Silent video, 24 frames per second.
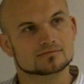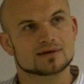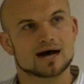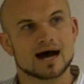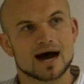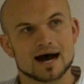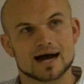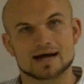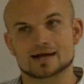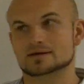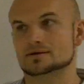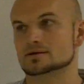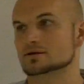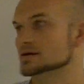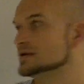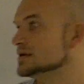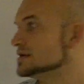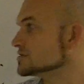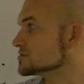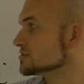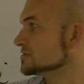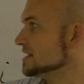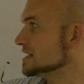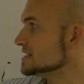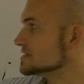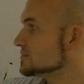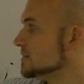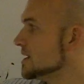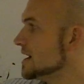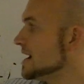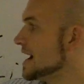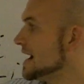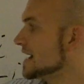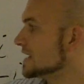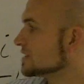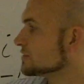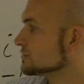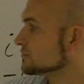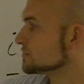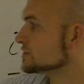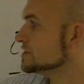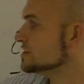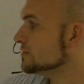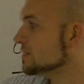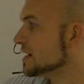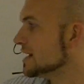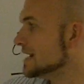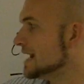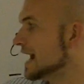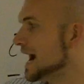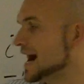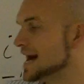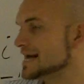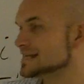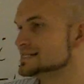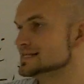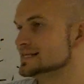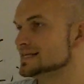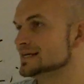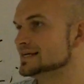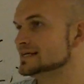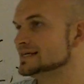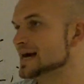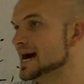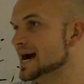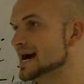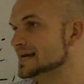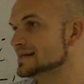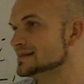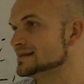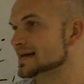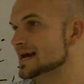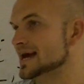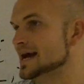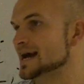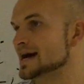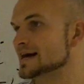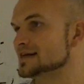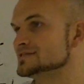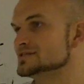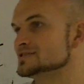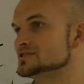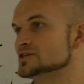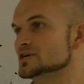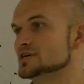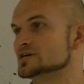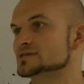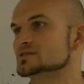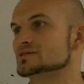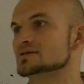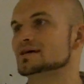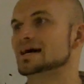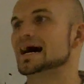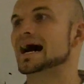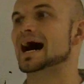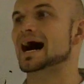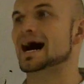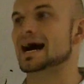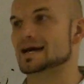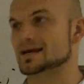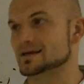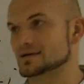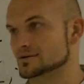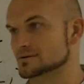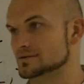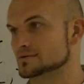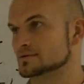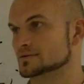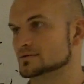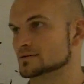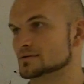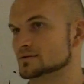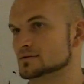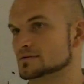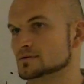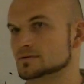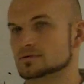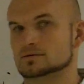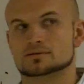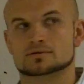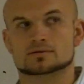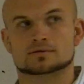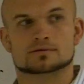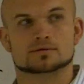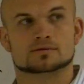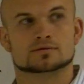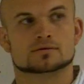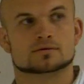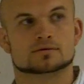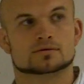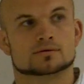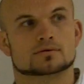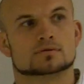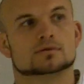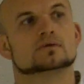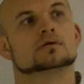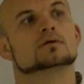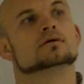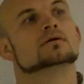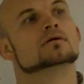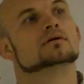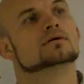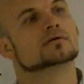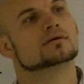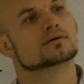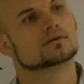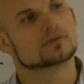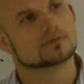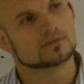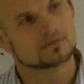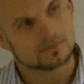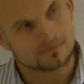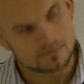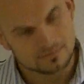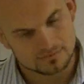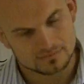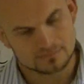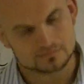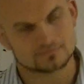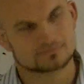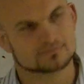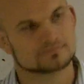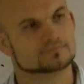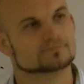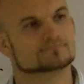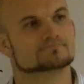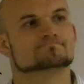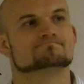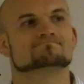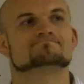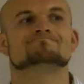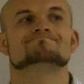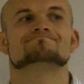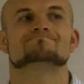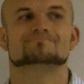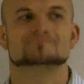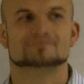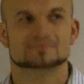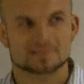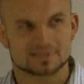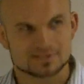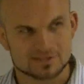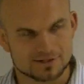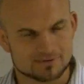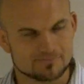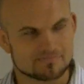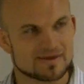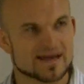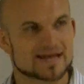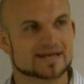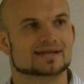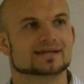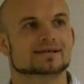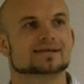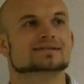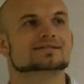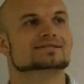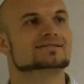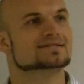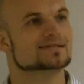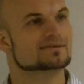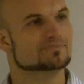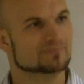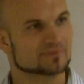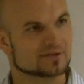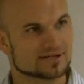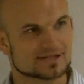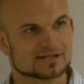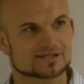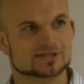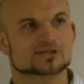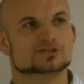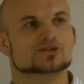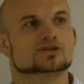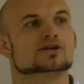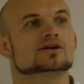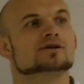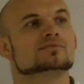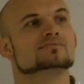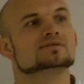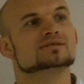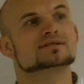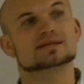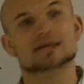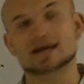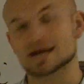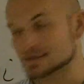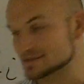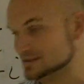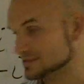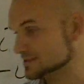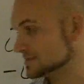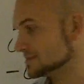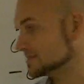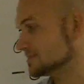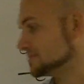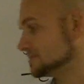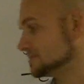i. So that's why I can rewrite i to the ninth as just i. So basically you divide it by 4 and whatever the remainder is, is... To make what? it in simplistic terms, yes. You